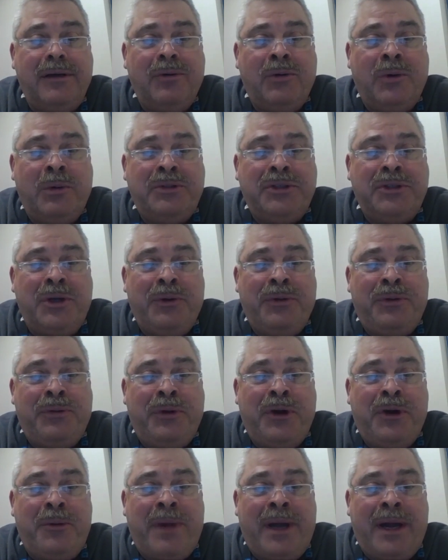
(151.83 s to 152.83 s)
what was going
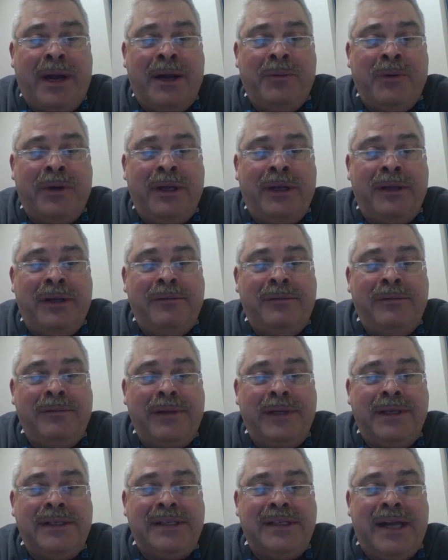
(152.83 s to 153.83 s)
through your mind when
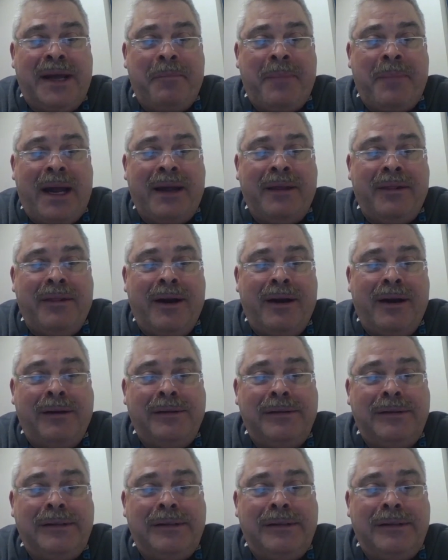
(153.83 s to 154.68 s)
he stepped back there.